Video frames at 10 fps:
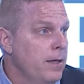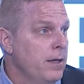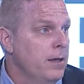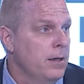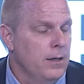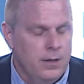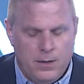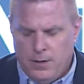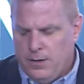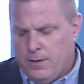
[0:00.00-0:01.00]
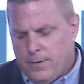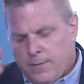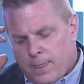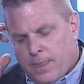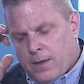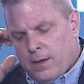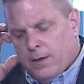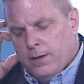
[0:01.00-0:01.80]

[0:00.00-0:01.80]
Nothing is said.